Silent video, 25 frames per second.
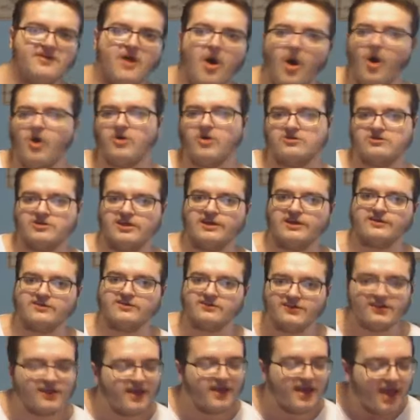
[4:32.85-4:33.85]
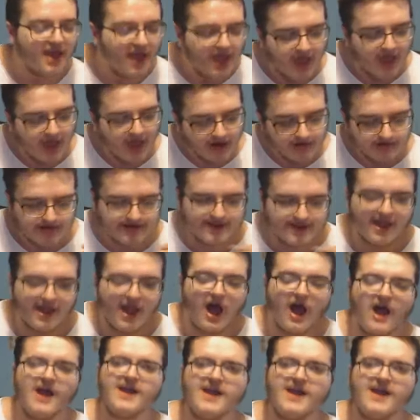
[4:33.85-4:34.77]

the hot chicks and right.